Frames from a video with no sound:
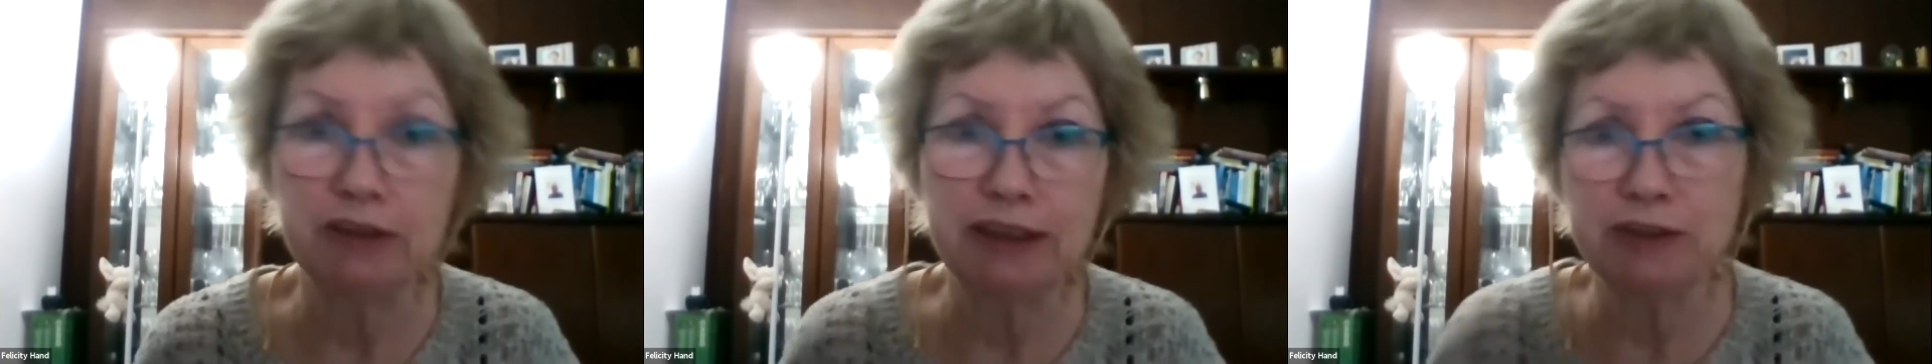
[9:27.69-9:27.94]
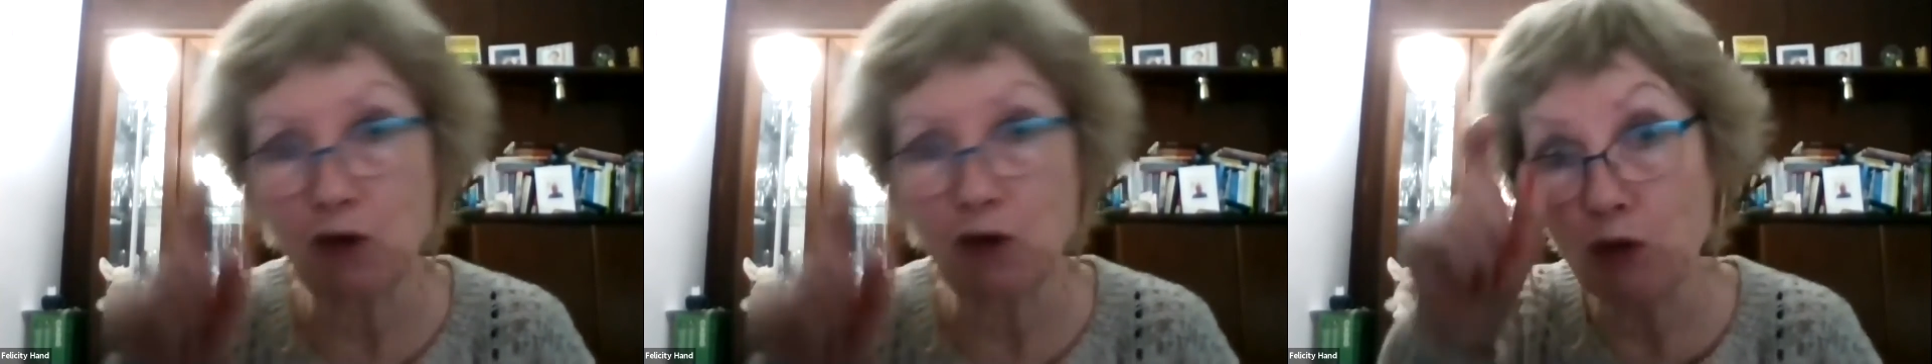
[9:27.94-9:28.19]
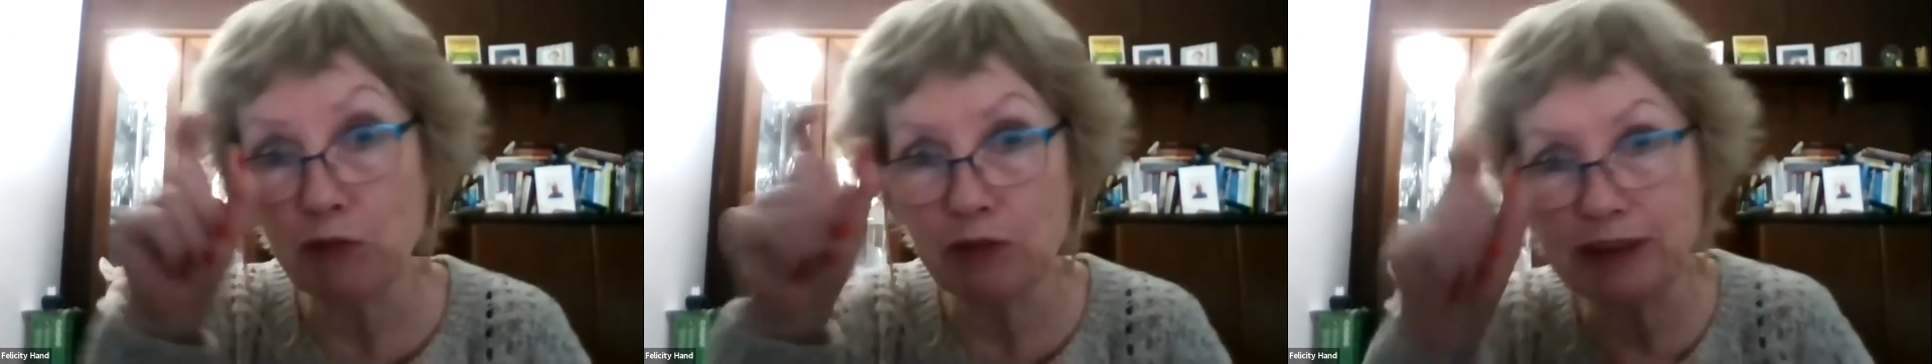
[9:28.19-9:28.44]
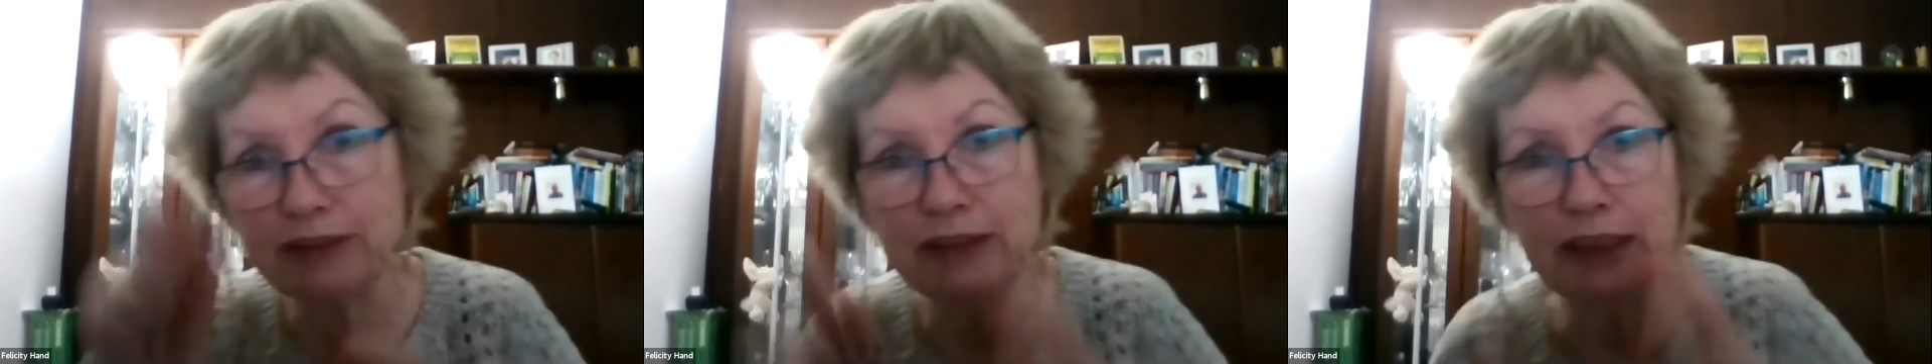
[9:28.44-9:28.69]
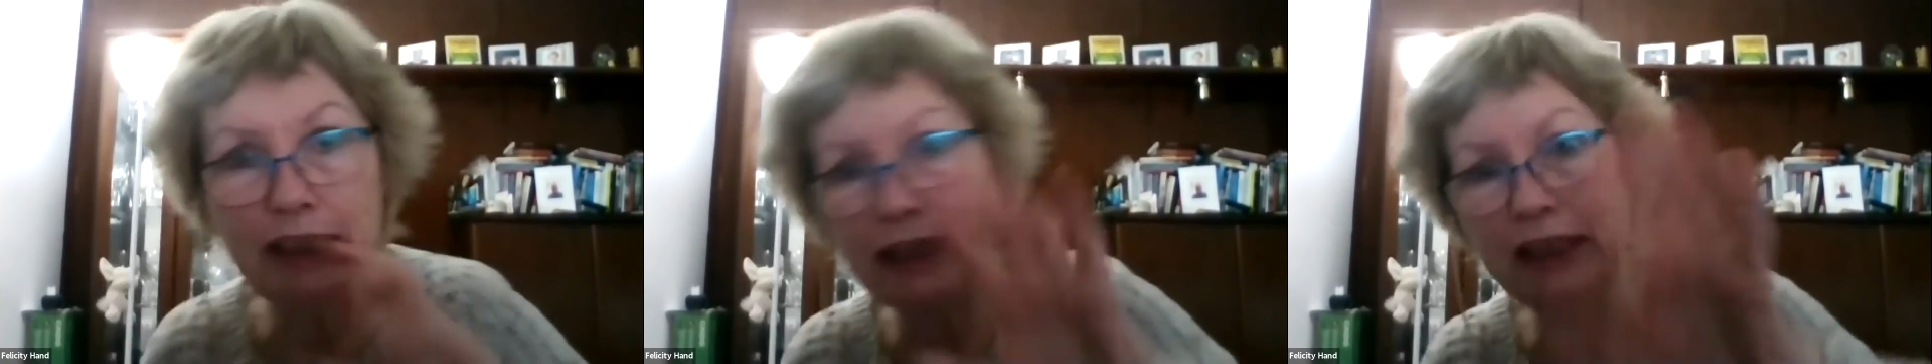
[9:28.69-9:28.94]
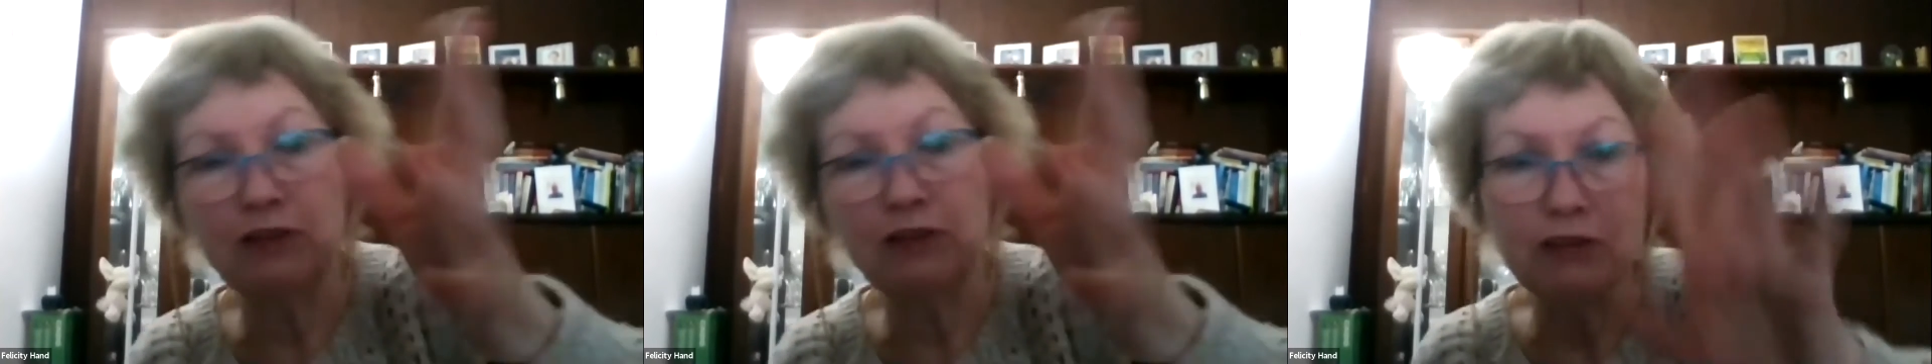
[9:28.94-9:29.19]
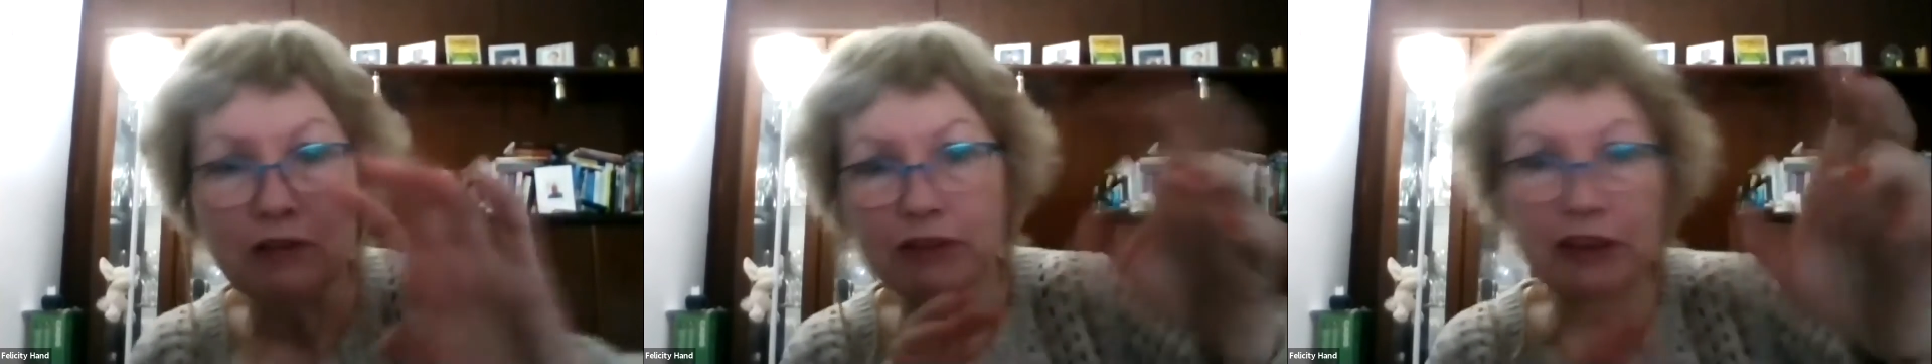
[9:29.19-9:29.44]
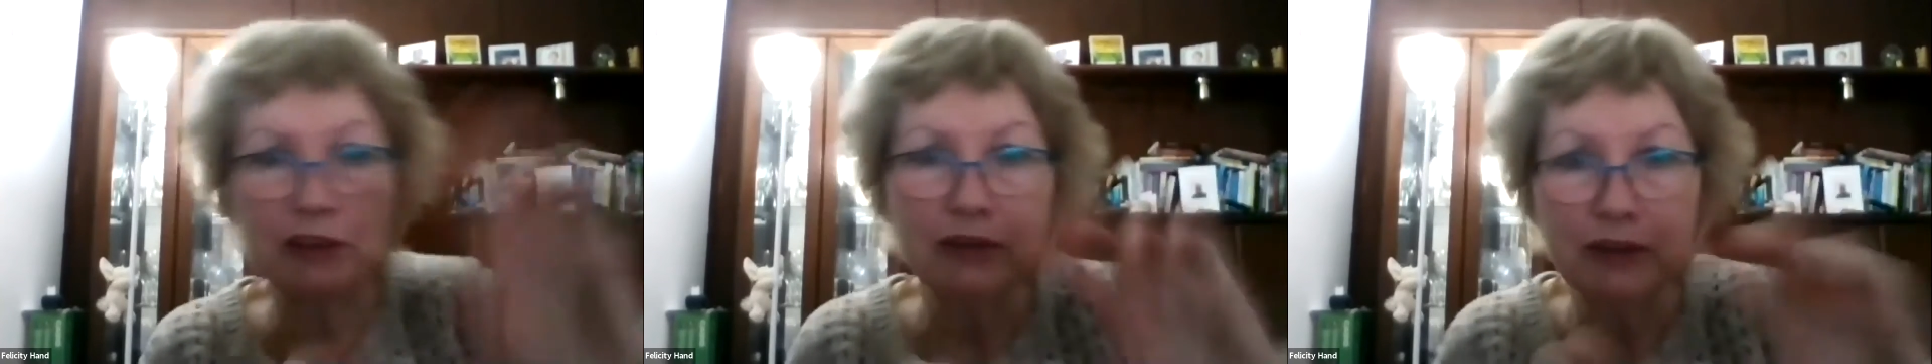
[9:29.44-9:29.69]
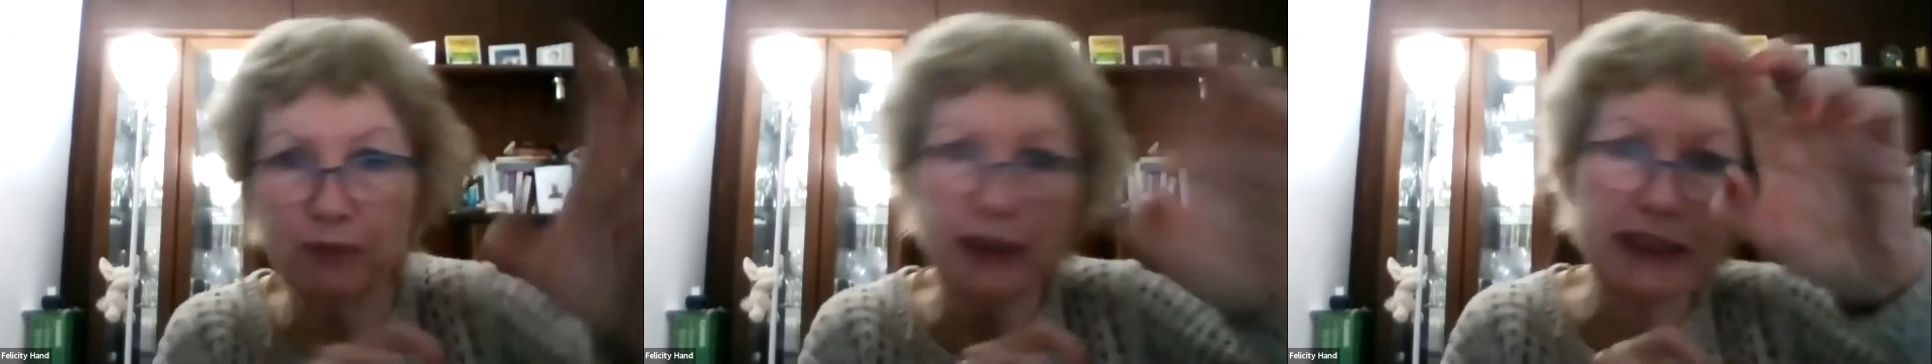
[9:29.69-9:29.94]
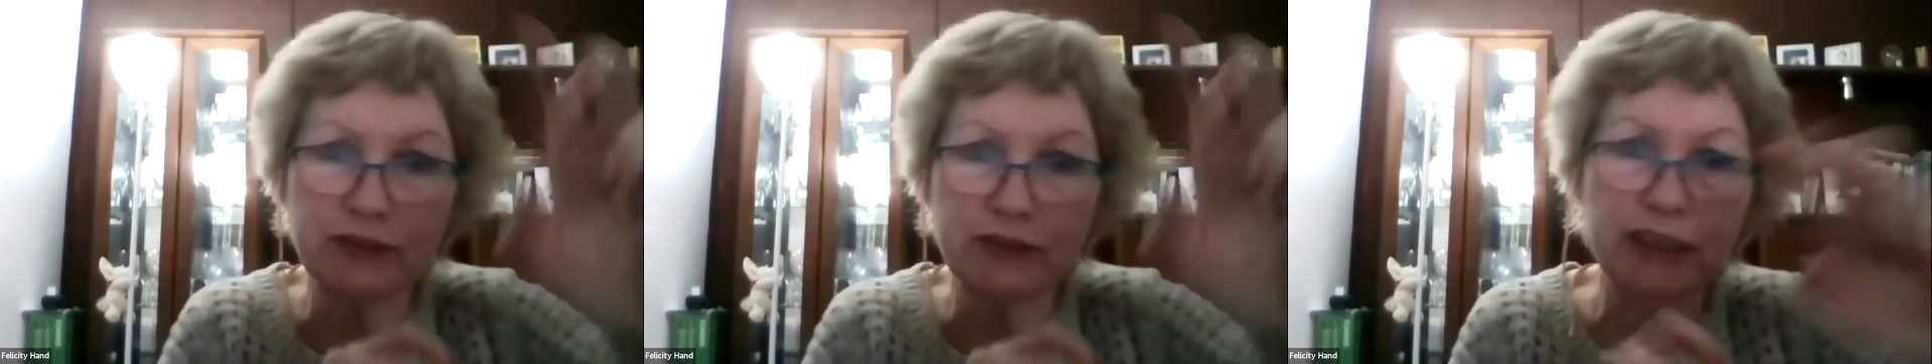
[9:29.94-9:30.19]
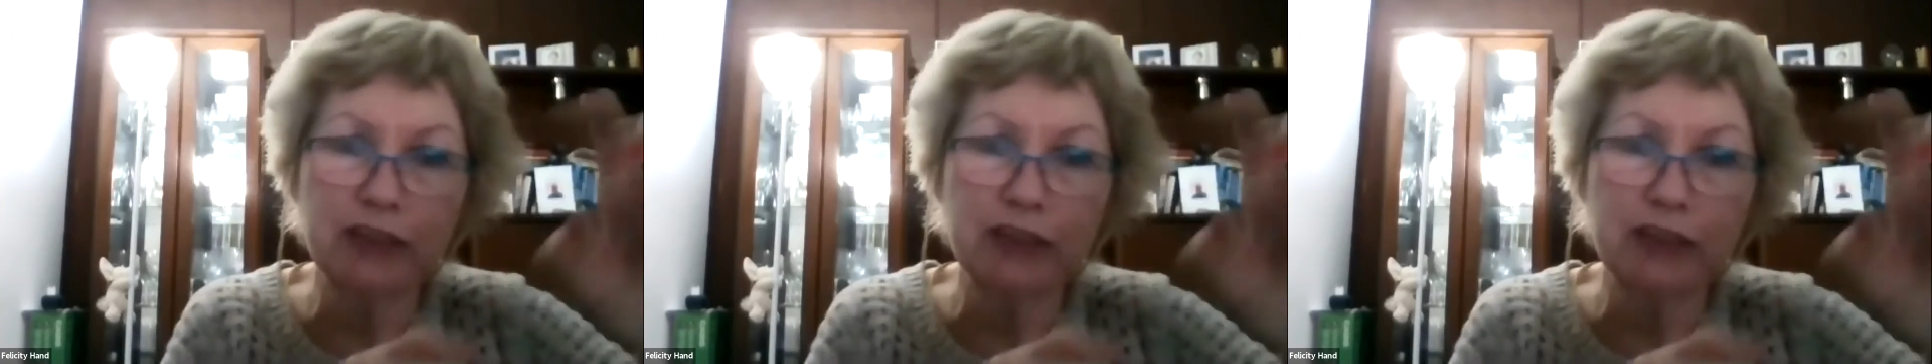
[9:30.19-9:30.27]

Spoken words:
if there's a comma missing here, or a space,